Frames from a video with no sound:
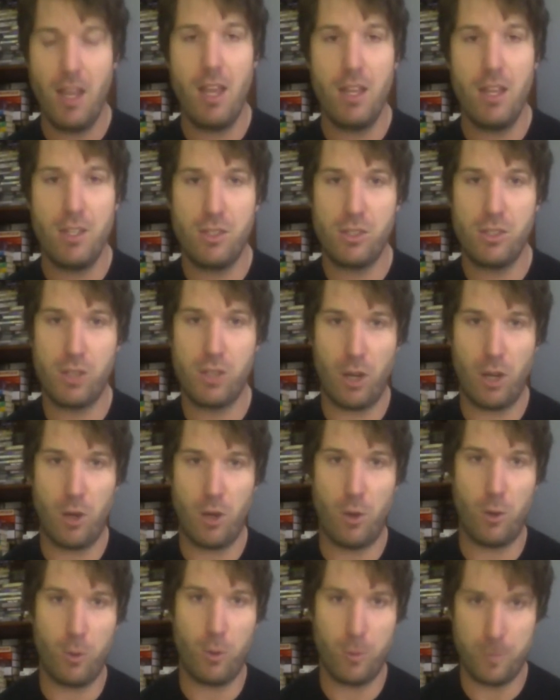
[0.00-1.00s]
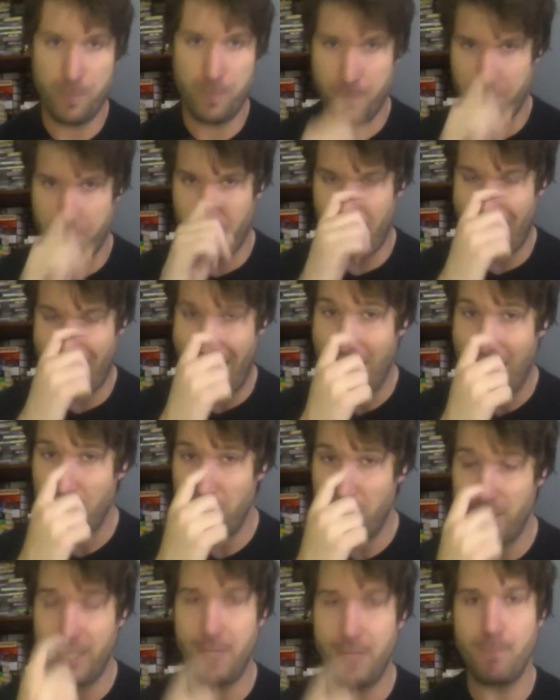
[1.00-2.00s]
So, and
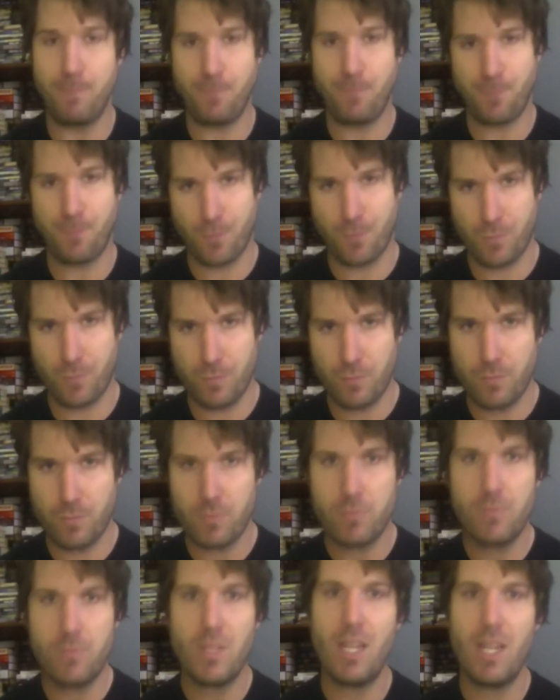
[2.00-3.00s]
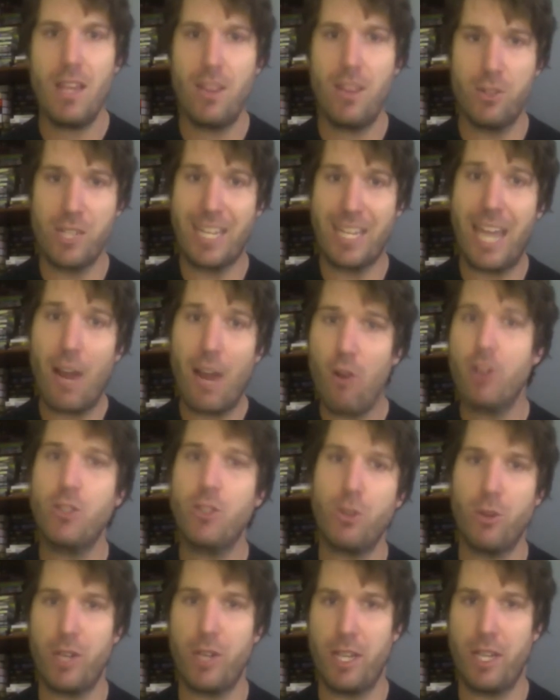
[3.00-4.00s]
actually, there's a
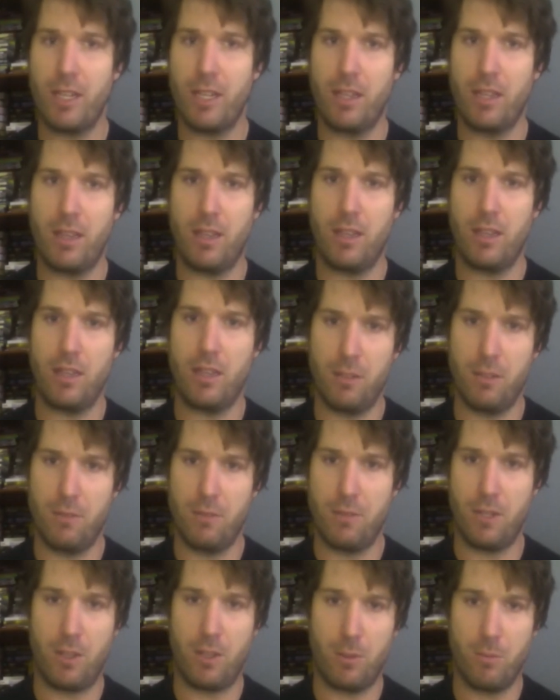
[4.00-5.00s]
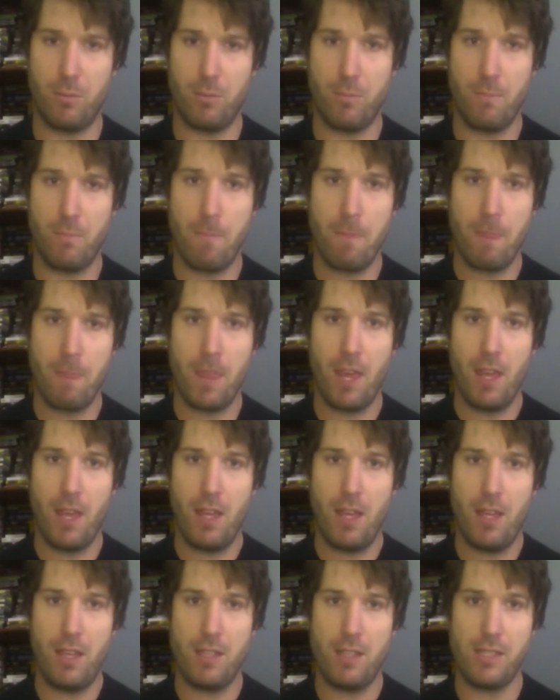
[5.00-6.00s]
character in the film,
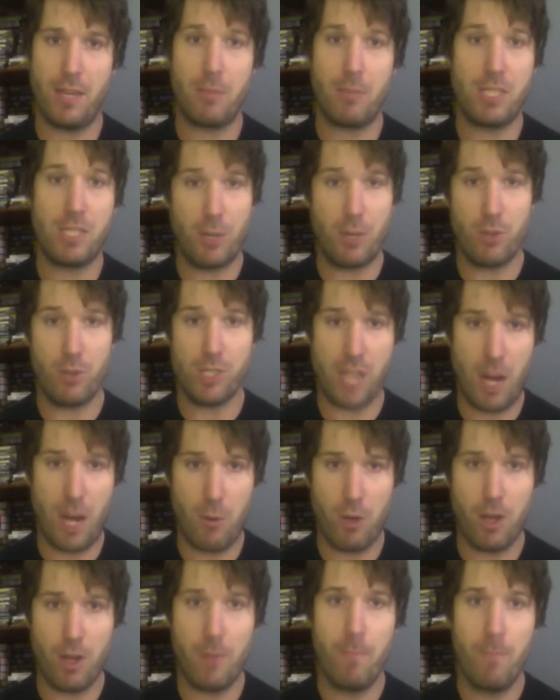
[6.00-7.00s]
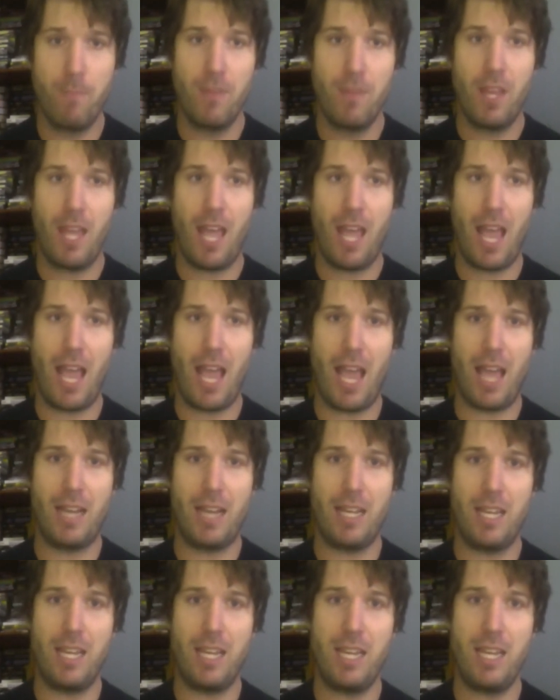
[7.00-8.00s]
his name is Serizawa,
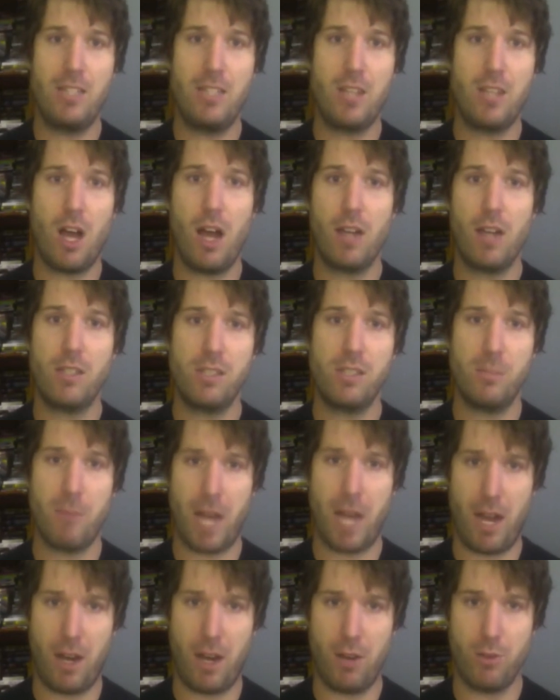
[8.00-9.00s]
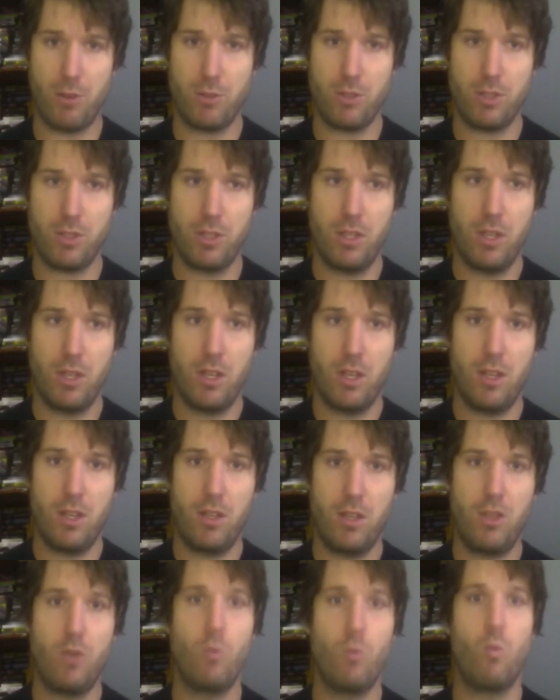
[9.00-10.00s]
and he talks about
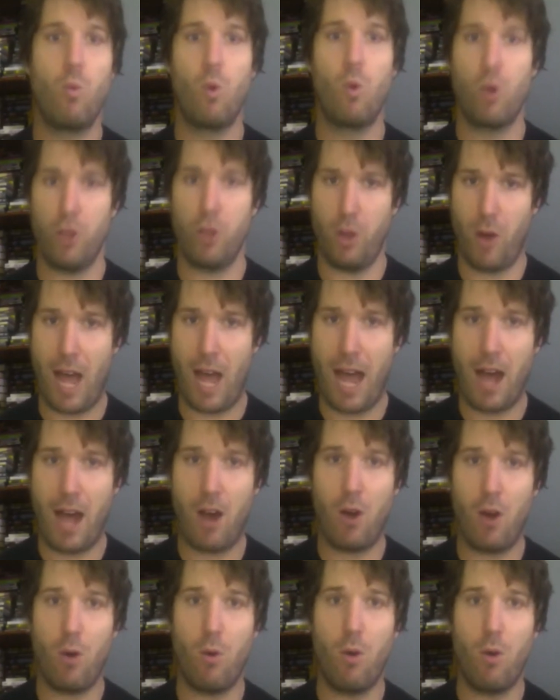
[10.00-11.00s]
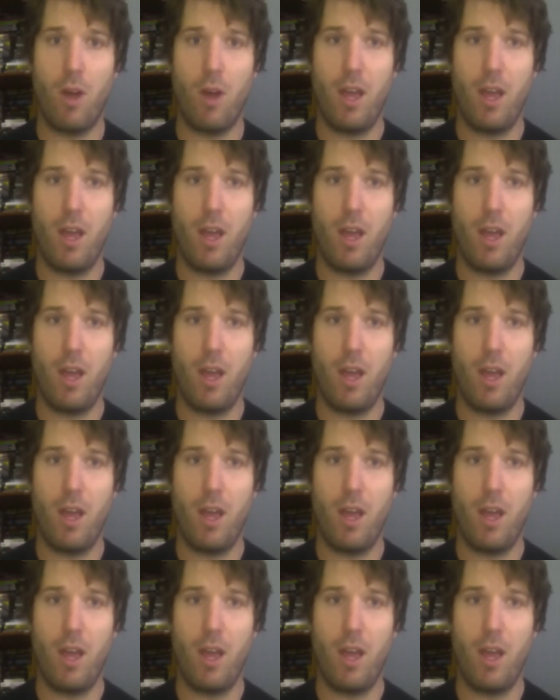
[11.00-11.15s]
war, you know how